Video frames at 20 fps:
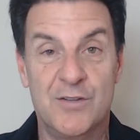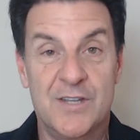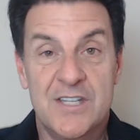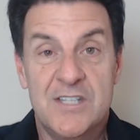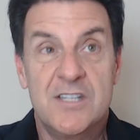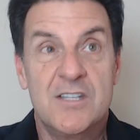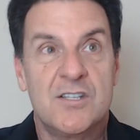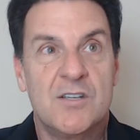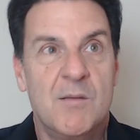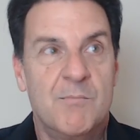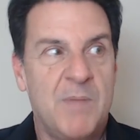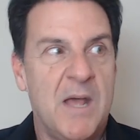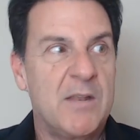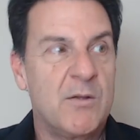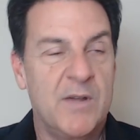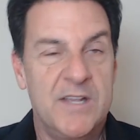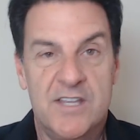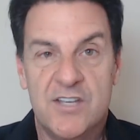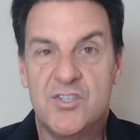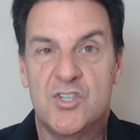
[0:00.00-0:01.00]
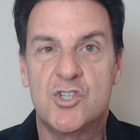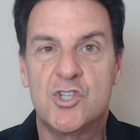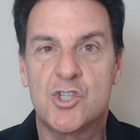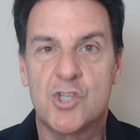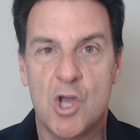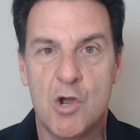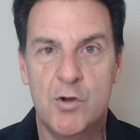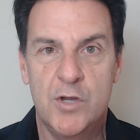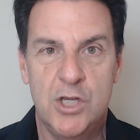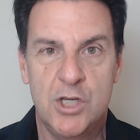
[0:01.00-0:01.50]
This is, by the way, this is
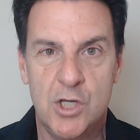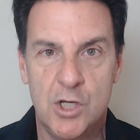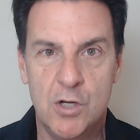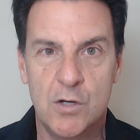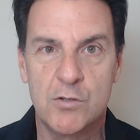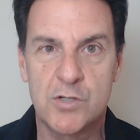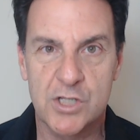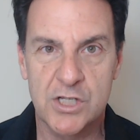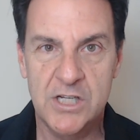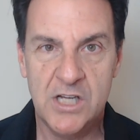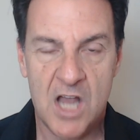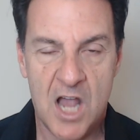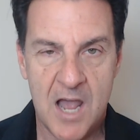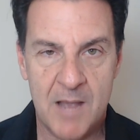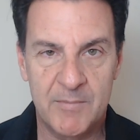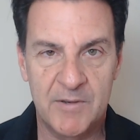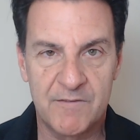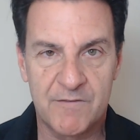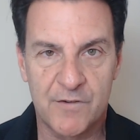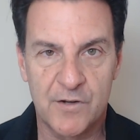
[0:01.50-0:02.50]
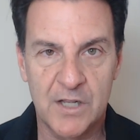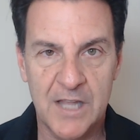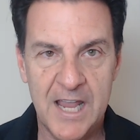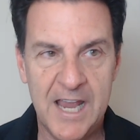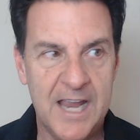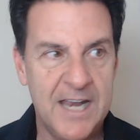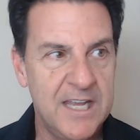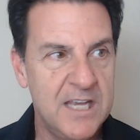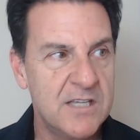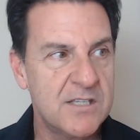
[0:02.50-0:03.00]
so hugely common for
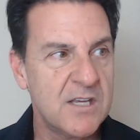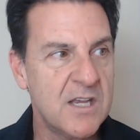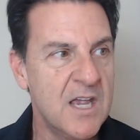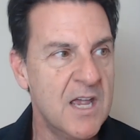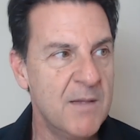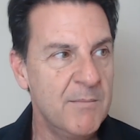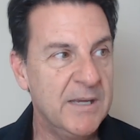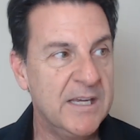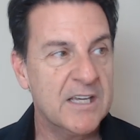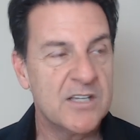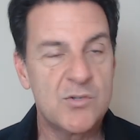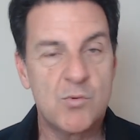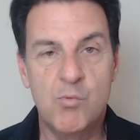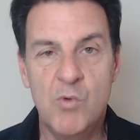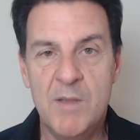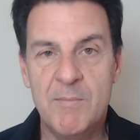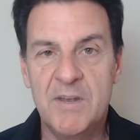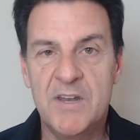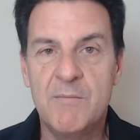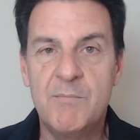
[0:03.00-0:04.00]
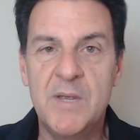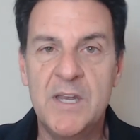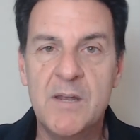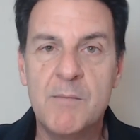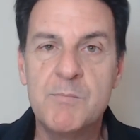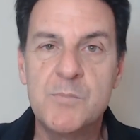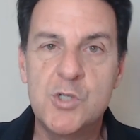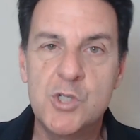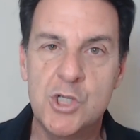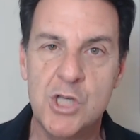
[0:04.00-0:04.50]
ladies because women have been
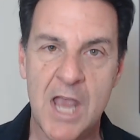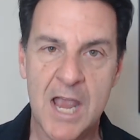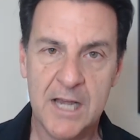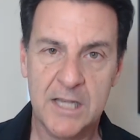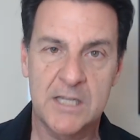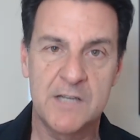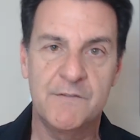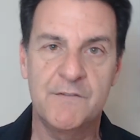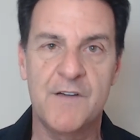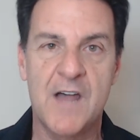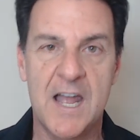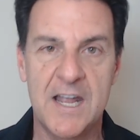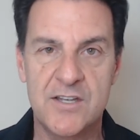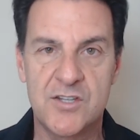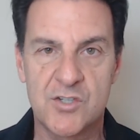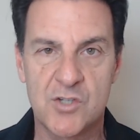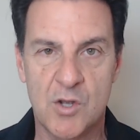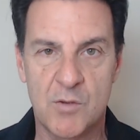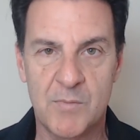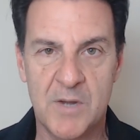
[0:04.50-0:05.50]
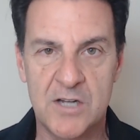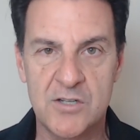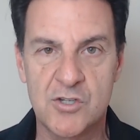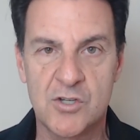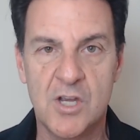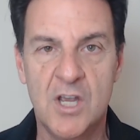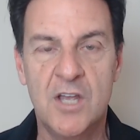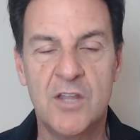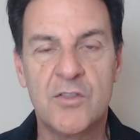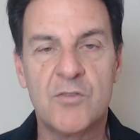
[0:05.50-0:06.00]
objectified so much
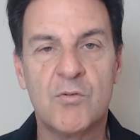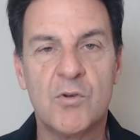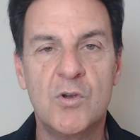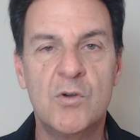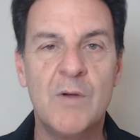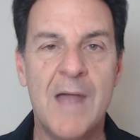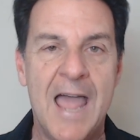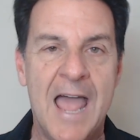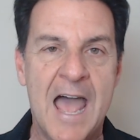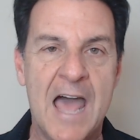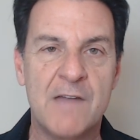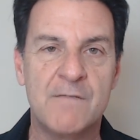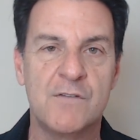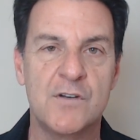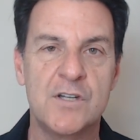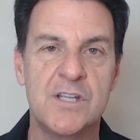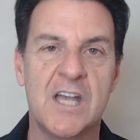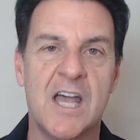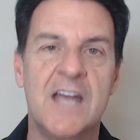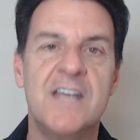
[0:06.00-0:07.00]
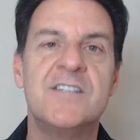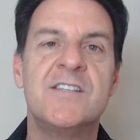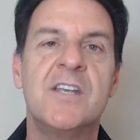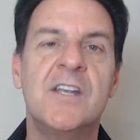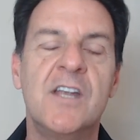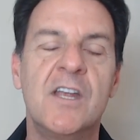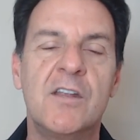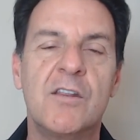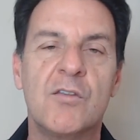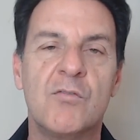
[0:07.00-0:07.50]
through
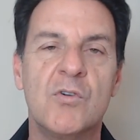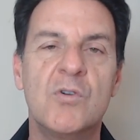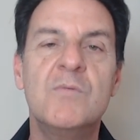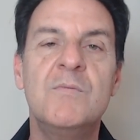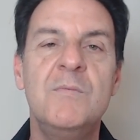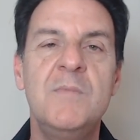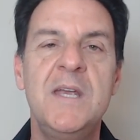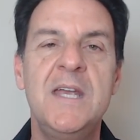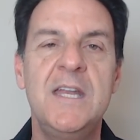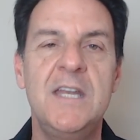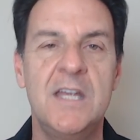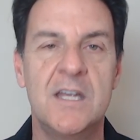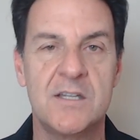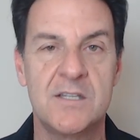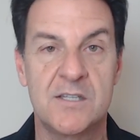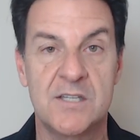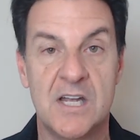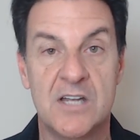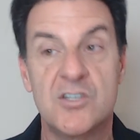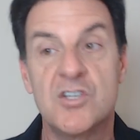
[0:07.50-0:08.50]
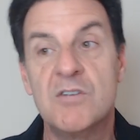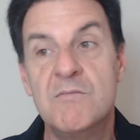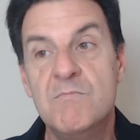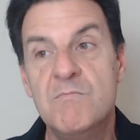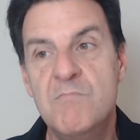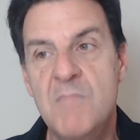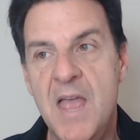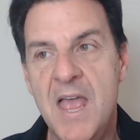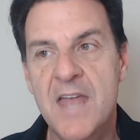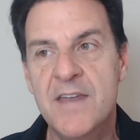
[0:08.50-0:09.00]
advertising and through media and such.
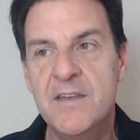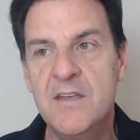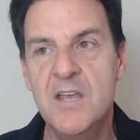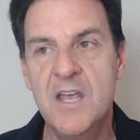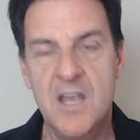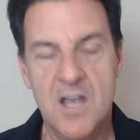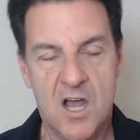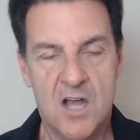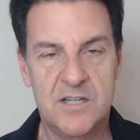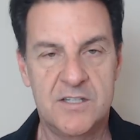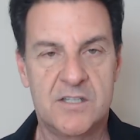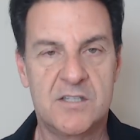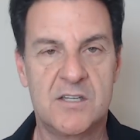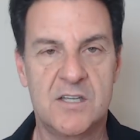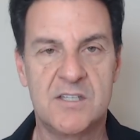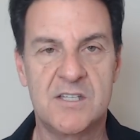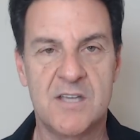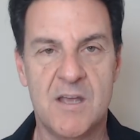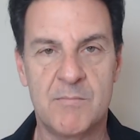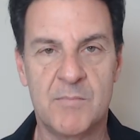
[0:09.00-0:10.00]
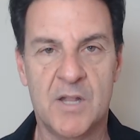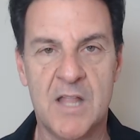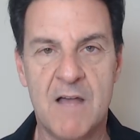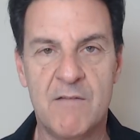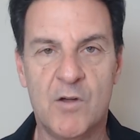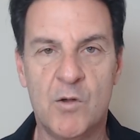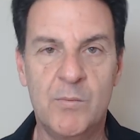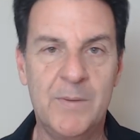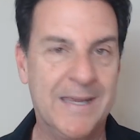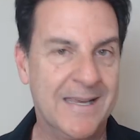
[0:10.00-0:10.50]
And men, on, to some
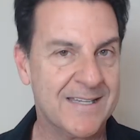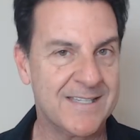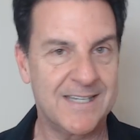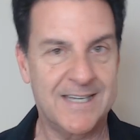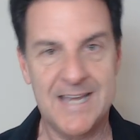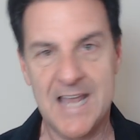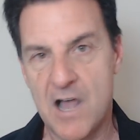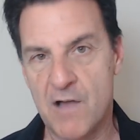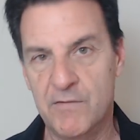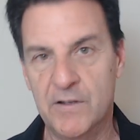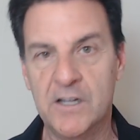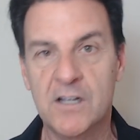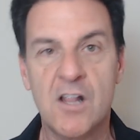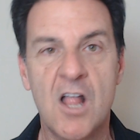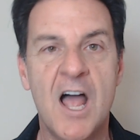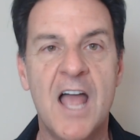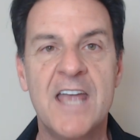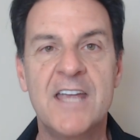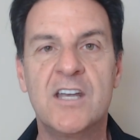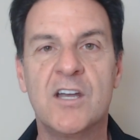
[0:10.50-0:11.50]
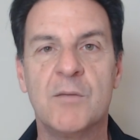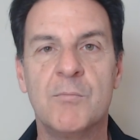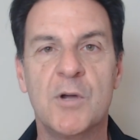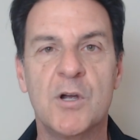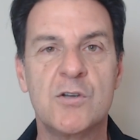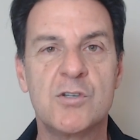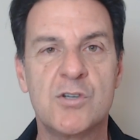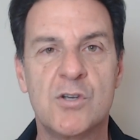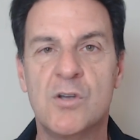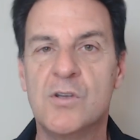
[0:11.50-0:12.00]
level, because of Calvin Klein
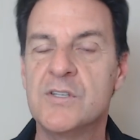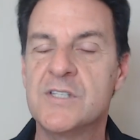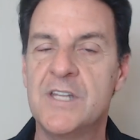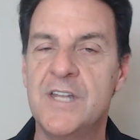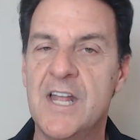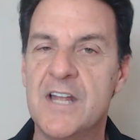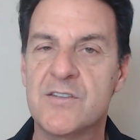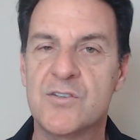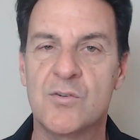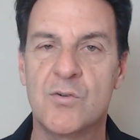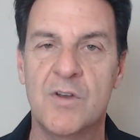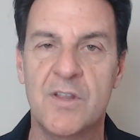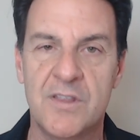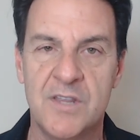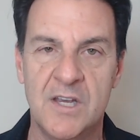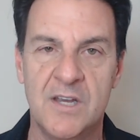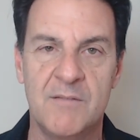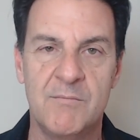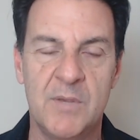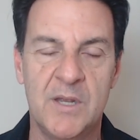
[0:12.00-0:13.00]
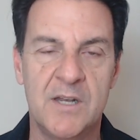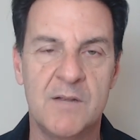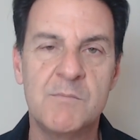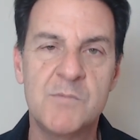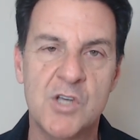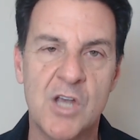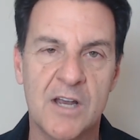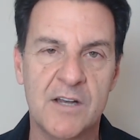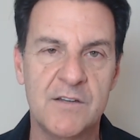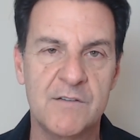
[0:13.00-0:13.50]
commercials and that sort of thing, have been
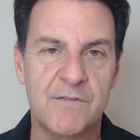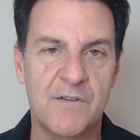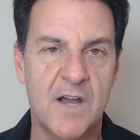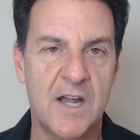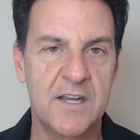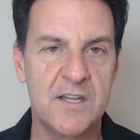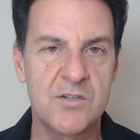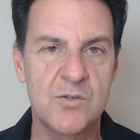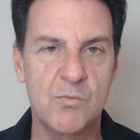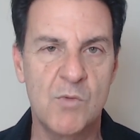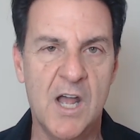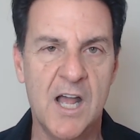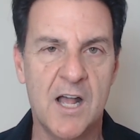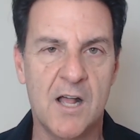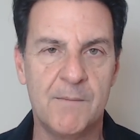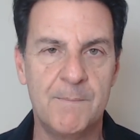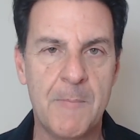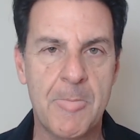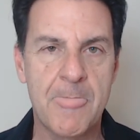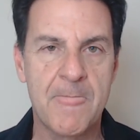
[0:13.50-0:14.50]
objectified as well.